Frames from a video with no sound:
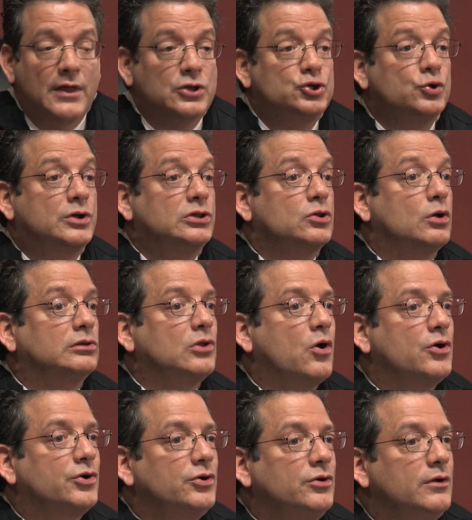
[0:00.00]
that you can no
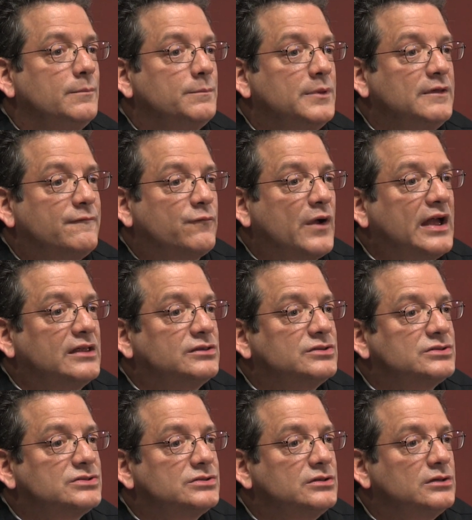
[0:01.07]
longer be
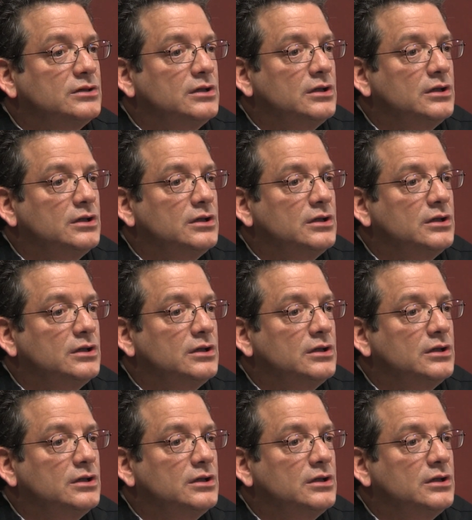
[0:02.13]
friends.